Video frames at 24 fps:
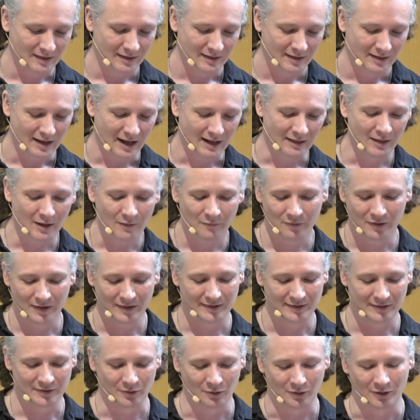I love
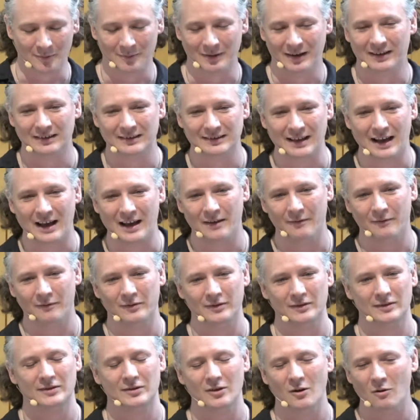this story because I've
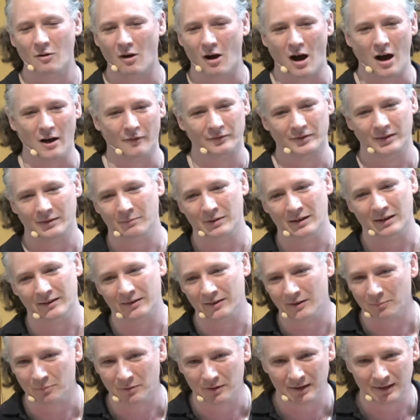so often been
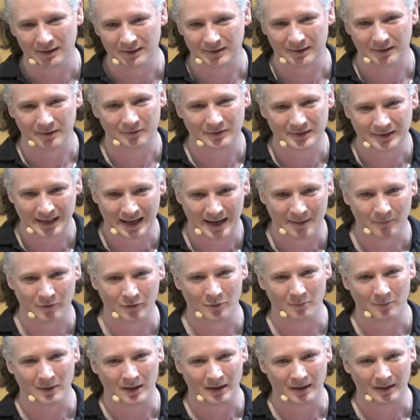in the place of
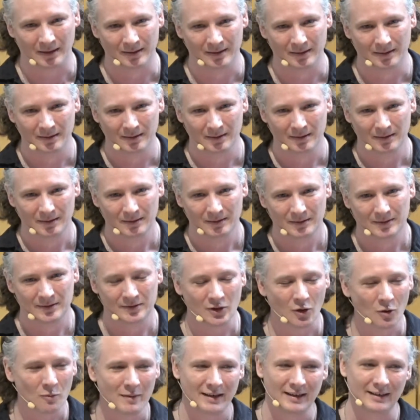Samuel May.
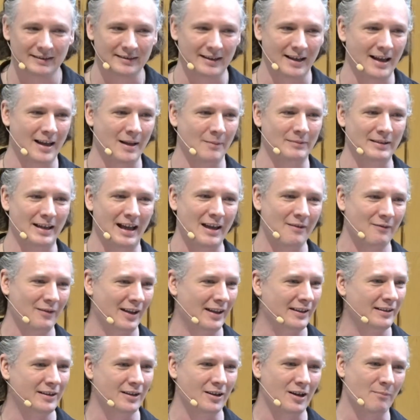So many times I've
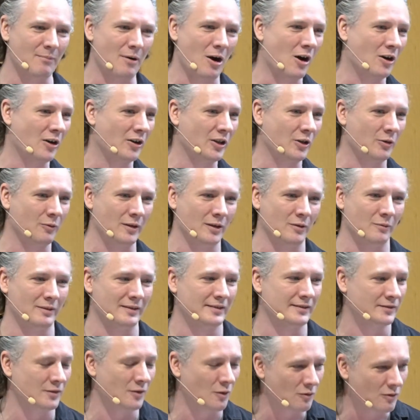ended up arguing with
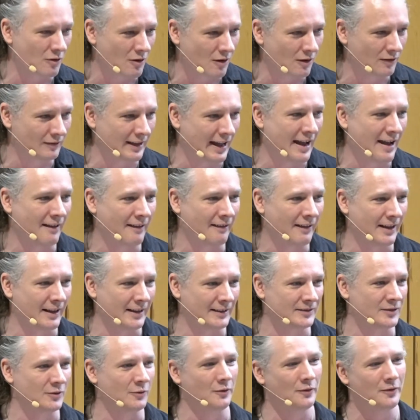so-called
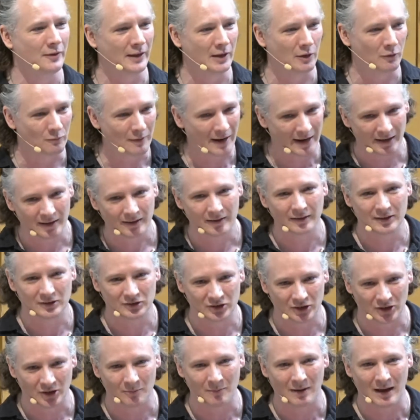allies who theoretically
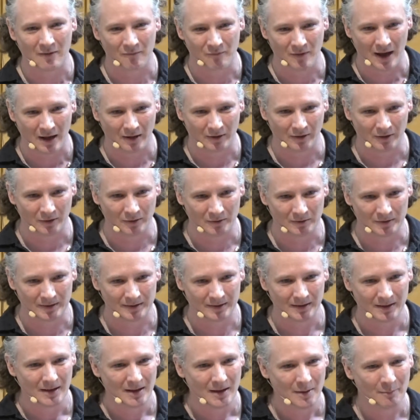share my
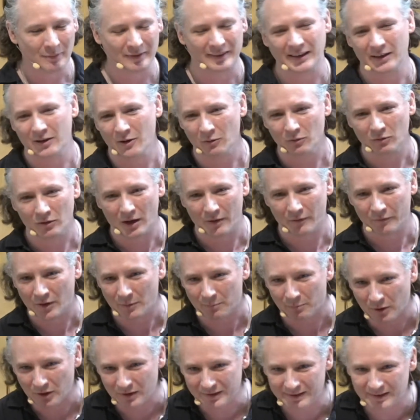values, but they don't love the
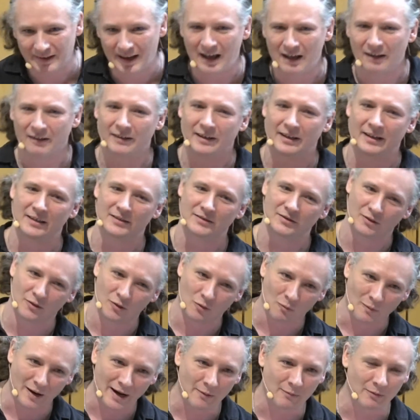personalities or
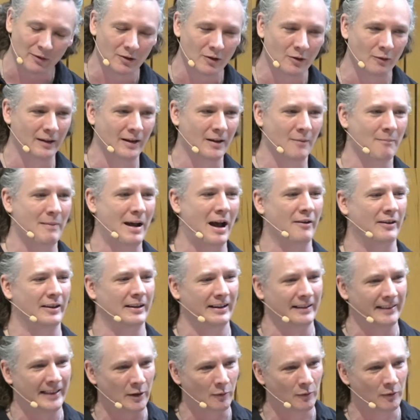the way we're going about
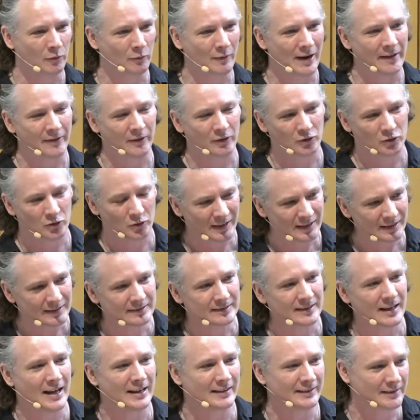it, and they would rather
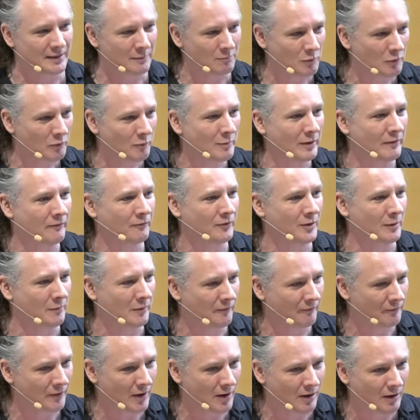criticize the movement from
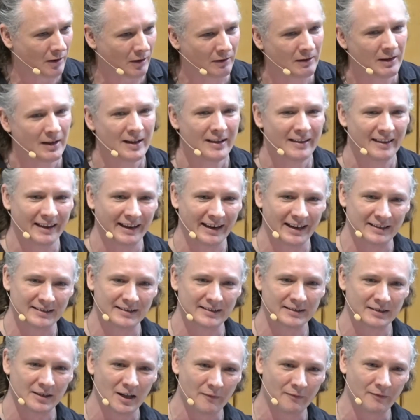afar than get
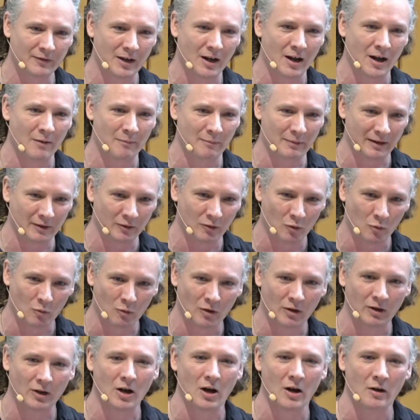scuffed up in the
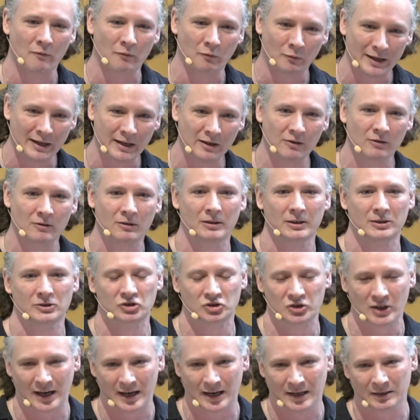work of real
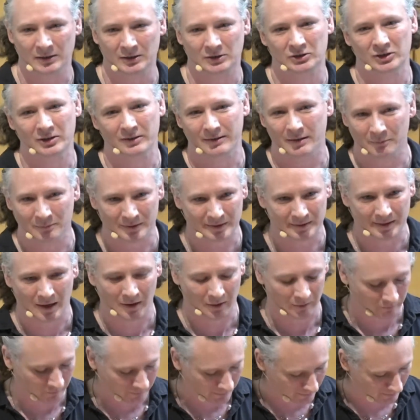change
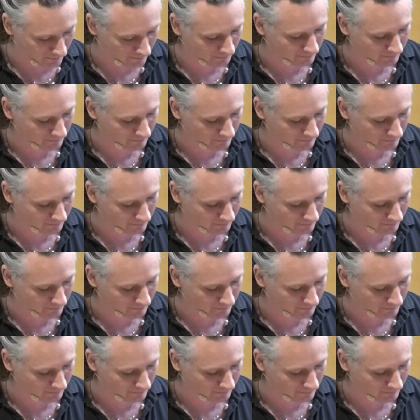themselves.